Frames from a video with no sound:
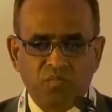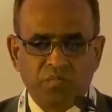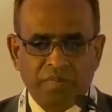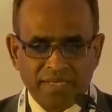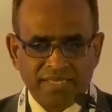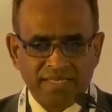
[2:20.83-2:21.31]

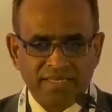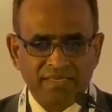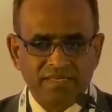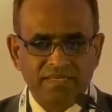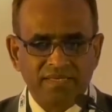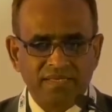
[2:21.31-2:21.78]

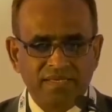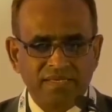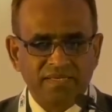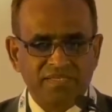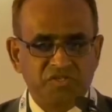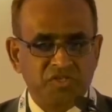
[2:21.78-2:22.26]
pani
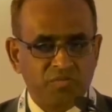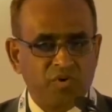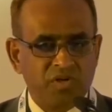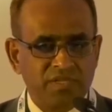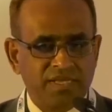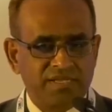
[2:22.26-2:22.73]
is
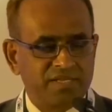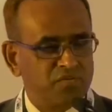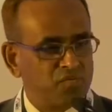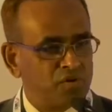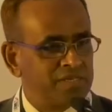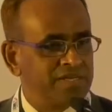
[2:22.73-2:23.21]
jibon, that
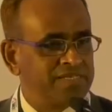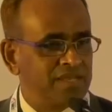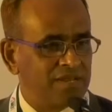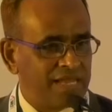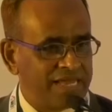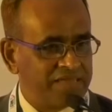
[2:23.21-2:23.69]
water is
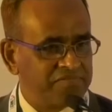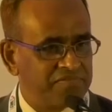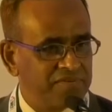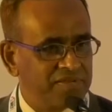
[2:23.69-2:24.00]
our life.